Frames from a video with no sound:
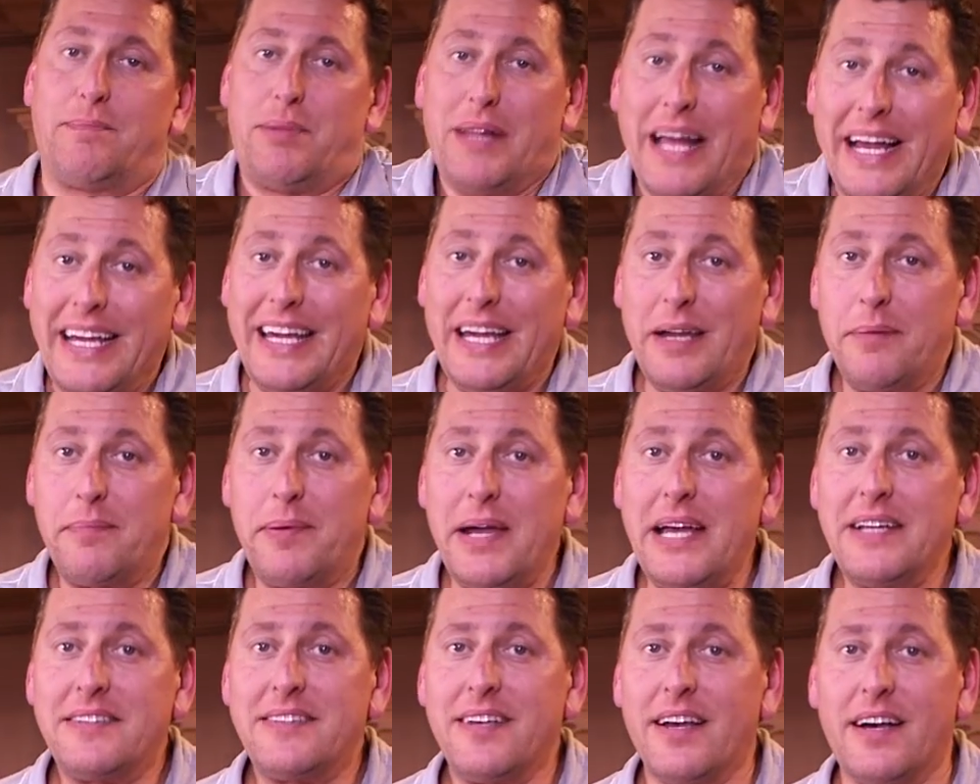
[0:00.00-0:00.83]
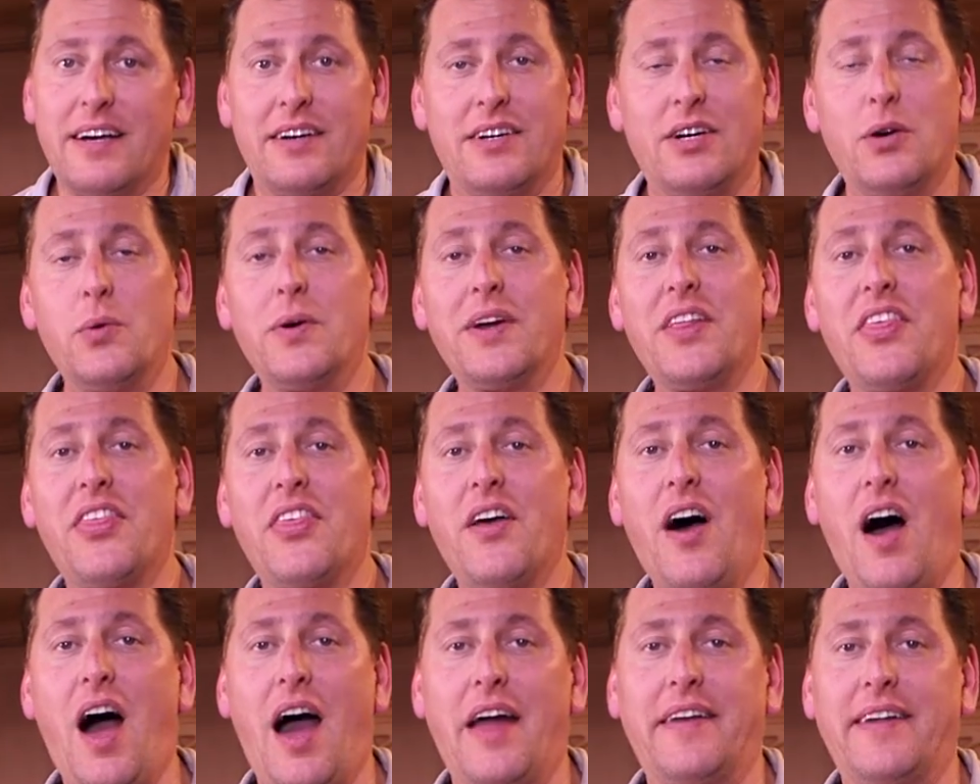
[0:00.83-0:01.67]
Planking pizza, who would have
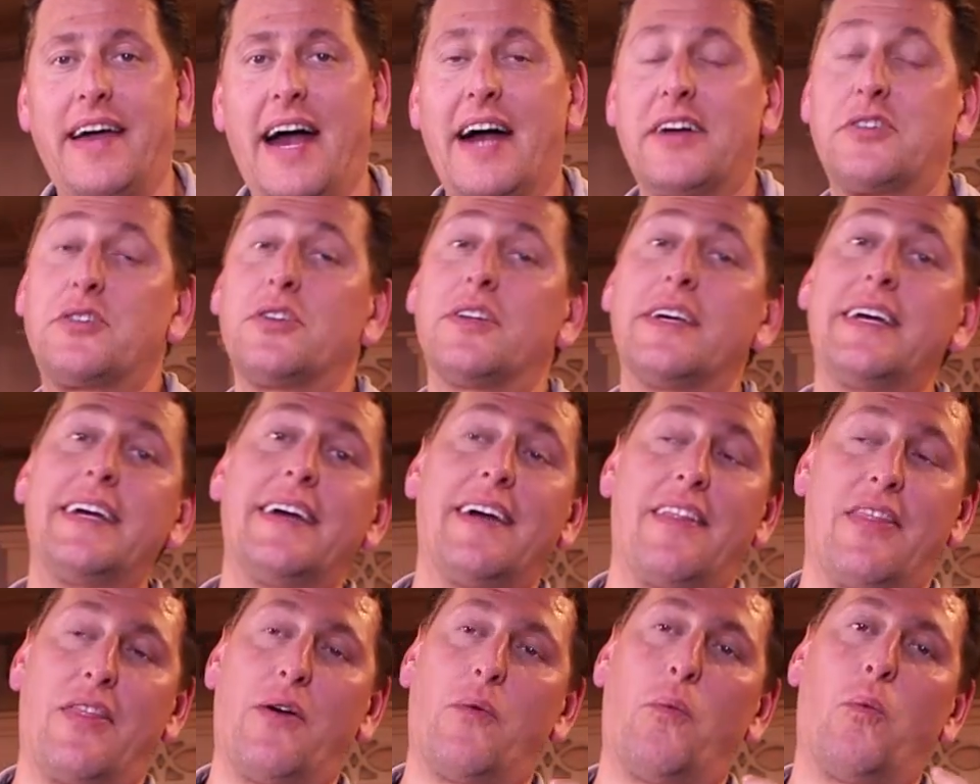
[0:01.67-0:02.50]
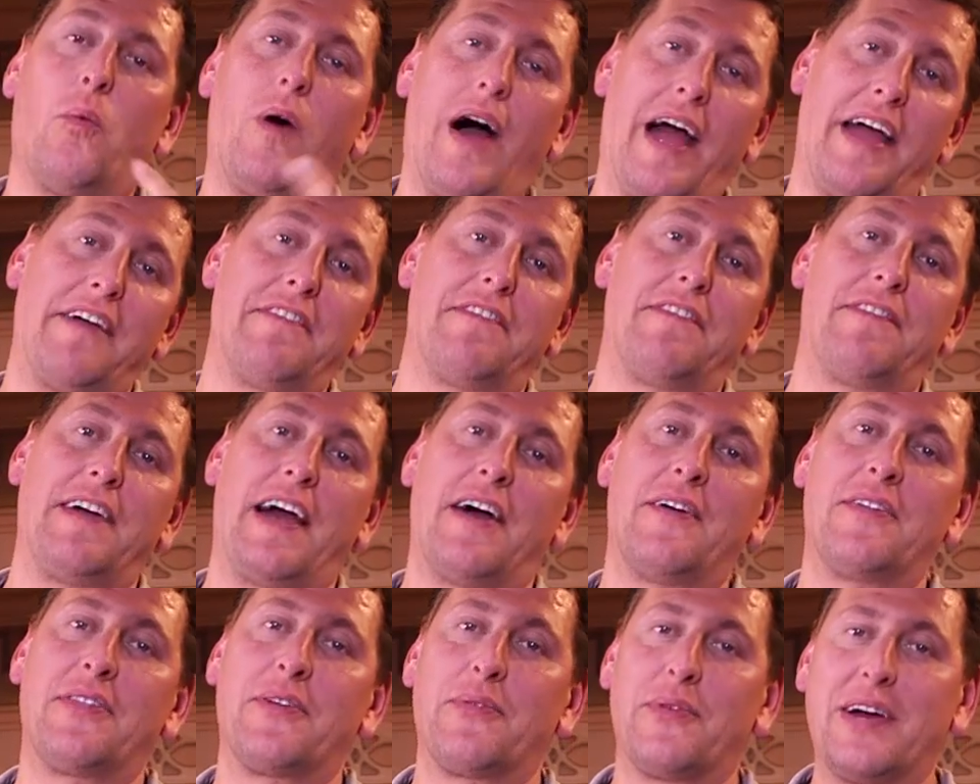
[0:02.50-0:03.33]
thought? Actually, the wife
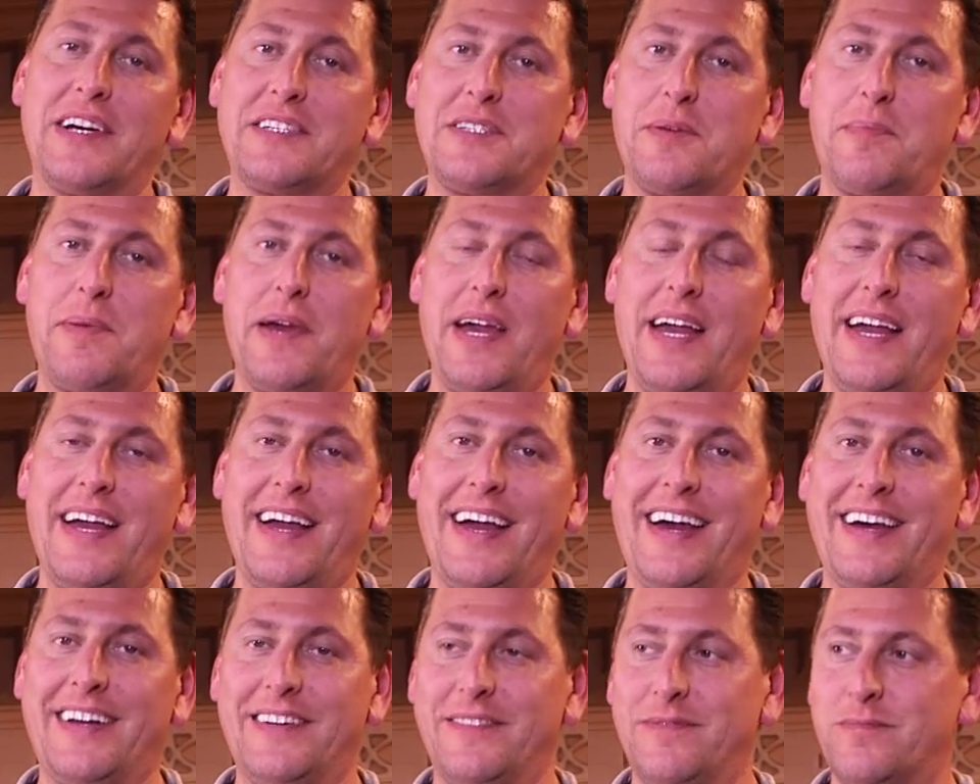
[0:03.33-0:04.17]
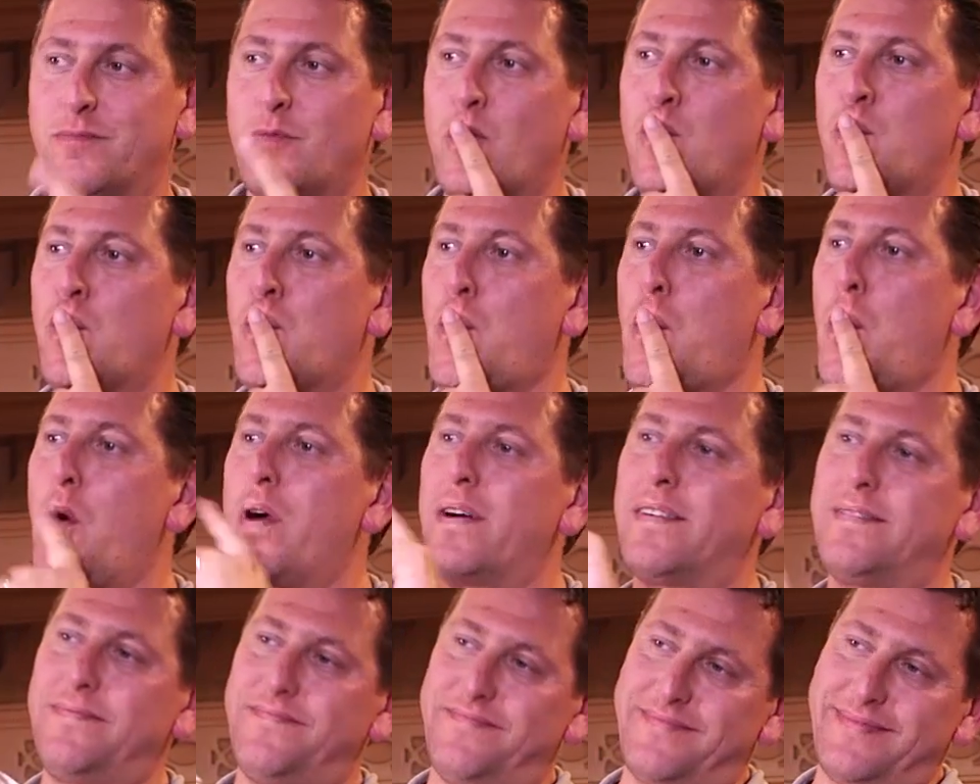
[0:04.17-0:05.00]
found the recipe and
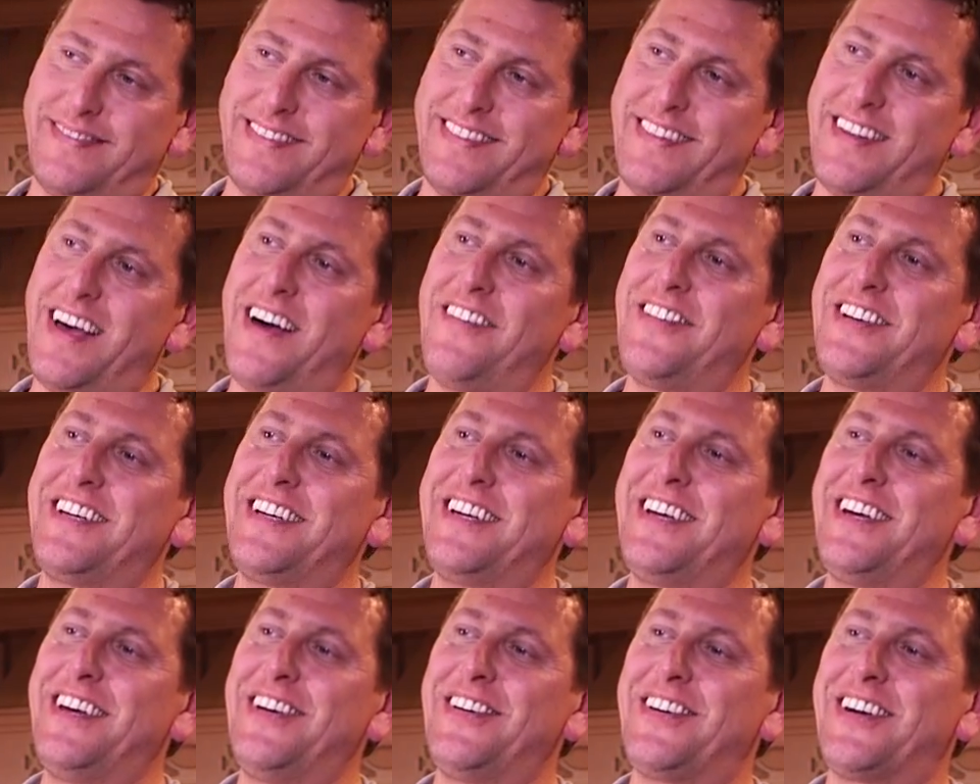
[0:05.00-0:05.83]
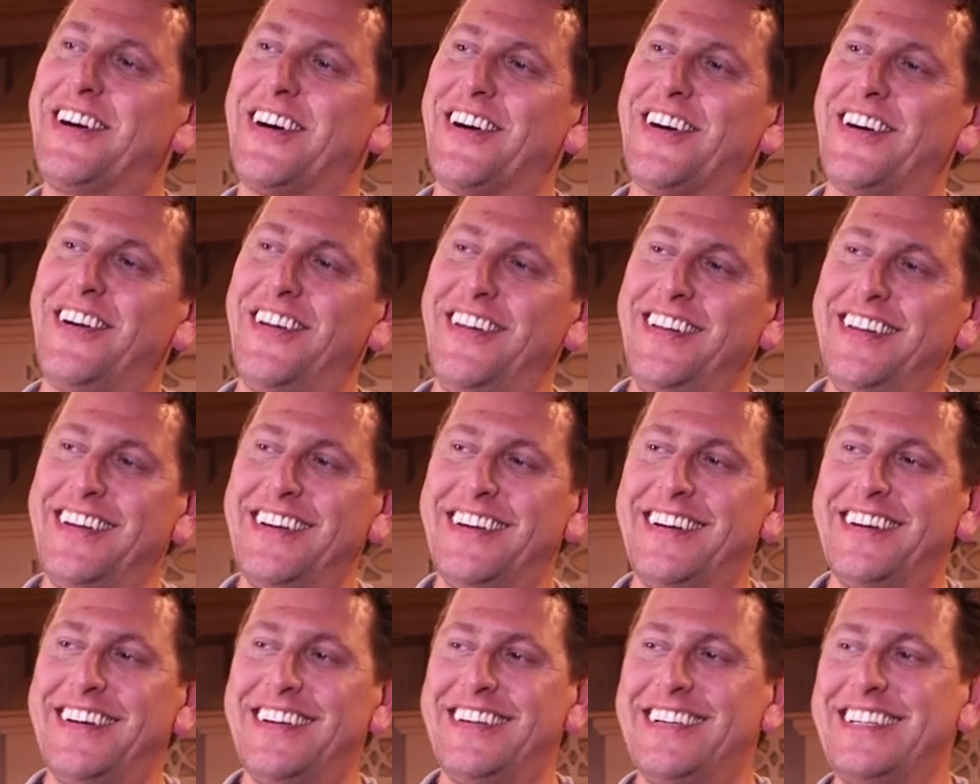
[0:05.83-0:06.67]
loving you, girl.
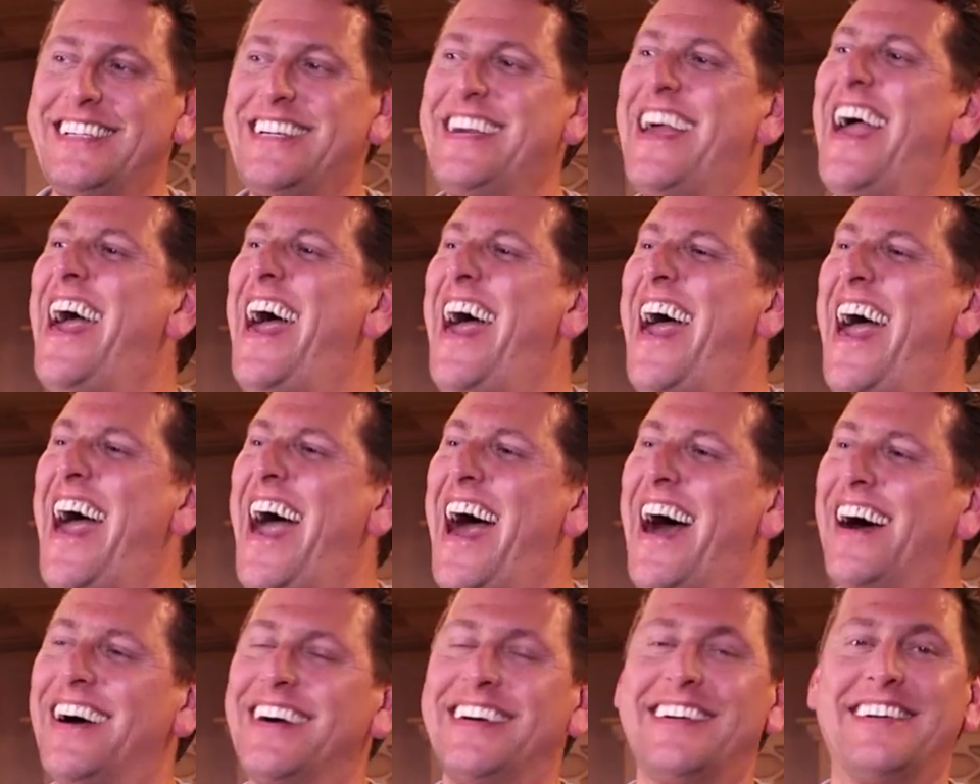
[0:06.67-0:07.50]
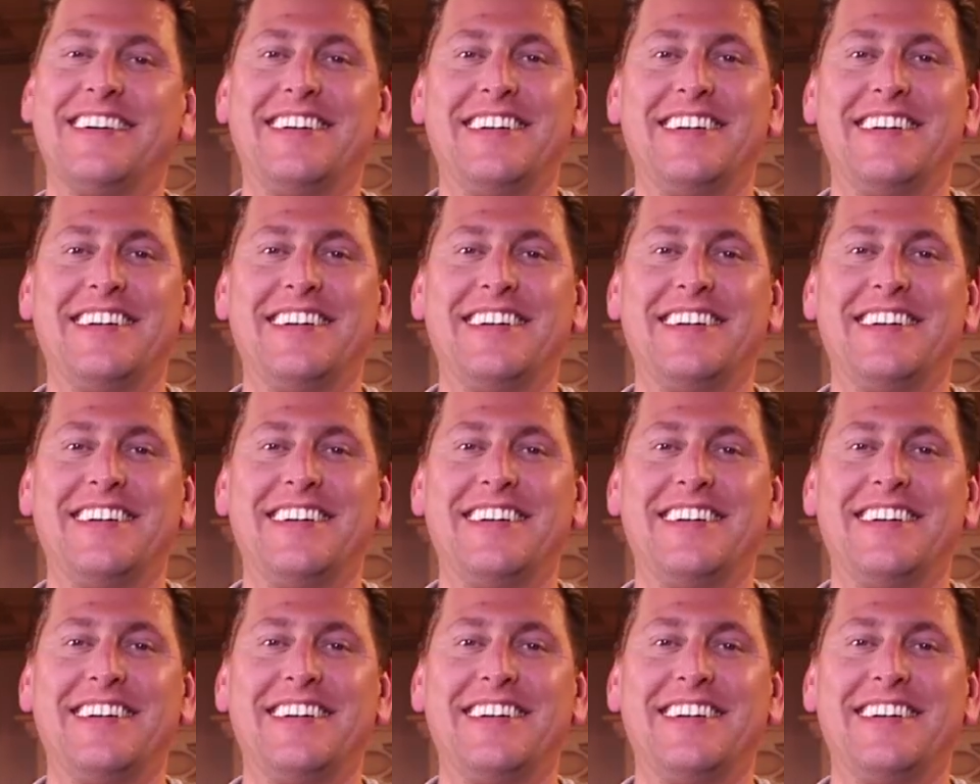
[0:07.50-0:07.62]
Yeah.